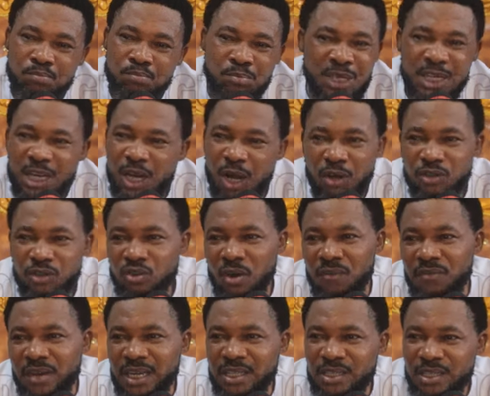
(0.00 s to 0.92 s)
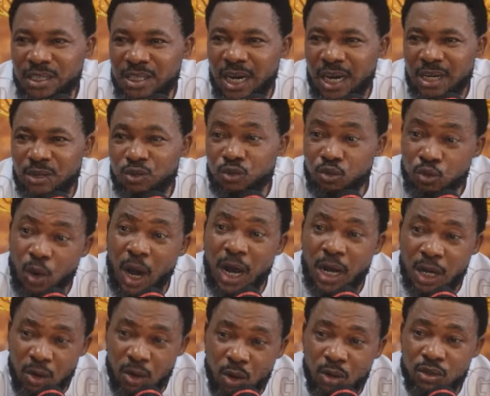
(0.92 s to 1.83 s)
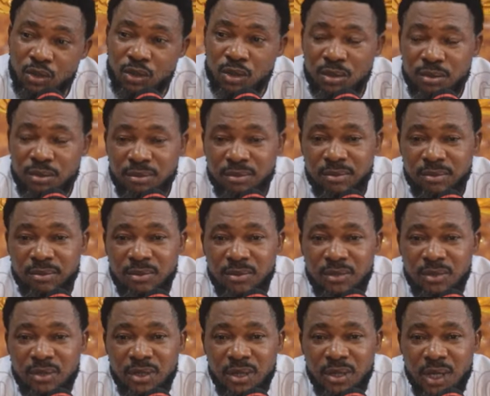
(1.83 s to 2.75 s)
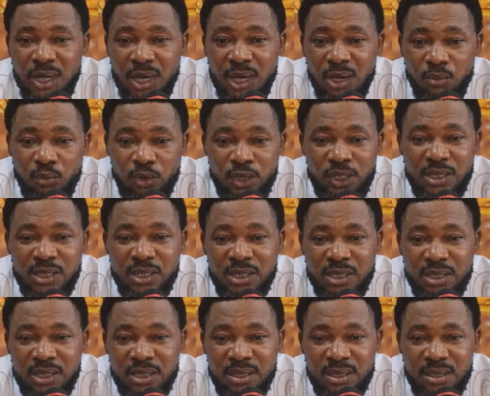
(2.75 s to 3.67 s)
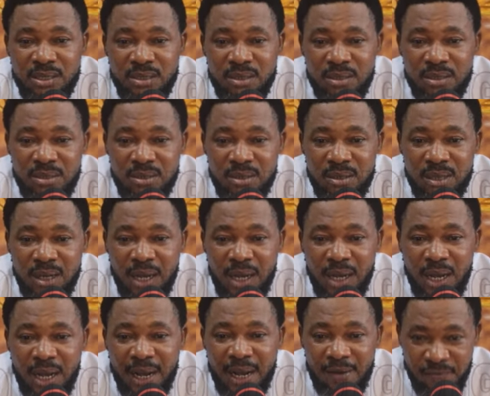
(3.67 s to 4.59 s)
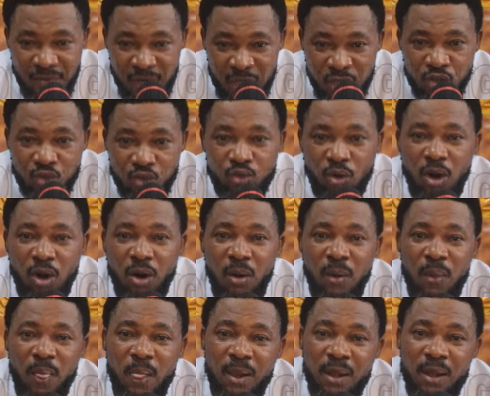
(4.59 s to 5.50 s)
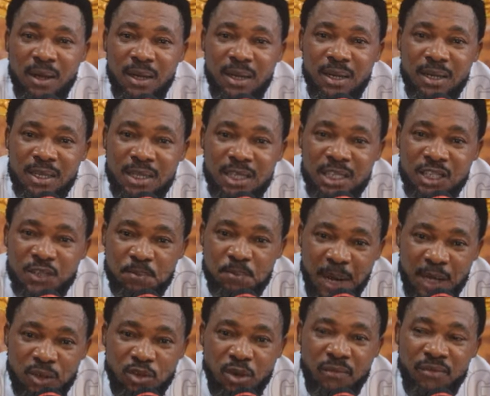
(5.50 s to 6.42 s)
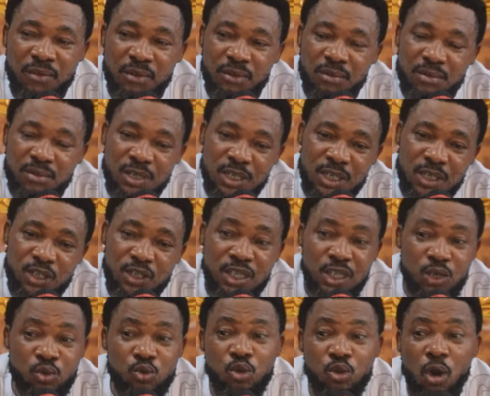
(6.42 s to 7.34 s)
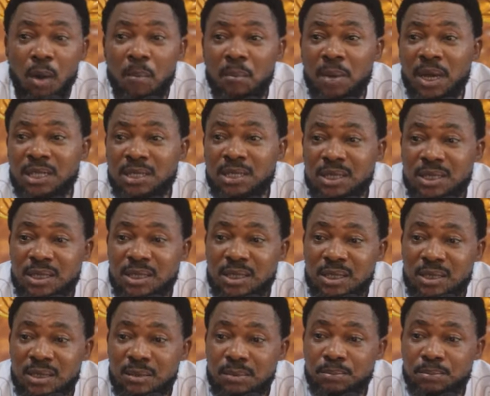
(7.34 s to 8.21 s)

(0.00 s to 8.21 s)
millions of Nigeria through agriculture, which I'm very sure is part of this new government's